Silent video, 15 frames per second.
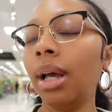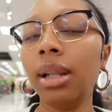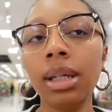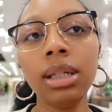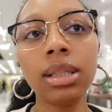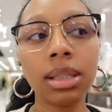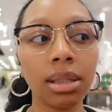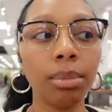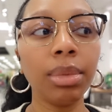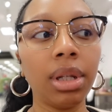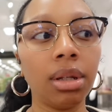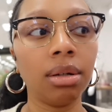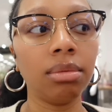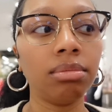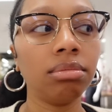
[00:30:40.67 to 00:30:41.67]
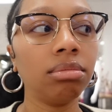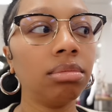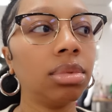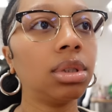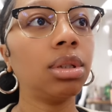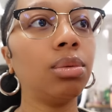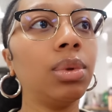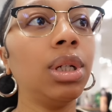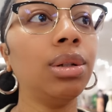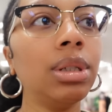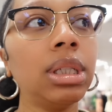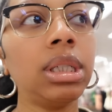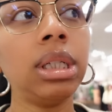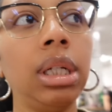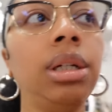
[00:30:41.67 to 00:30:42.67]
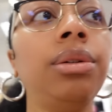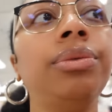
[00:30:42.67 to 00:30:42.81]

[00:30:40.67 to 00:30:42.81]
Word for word: at least some of them so we're gonna see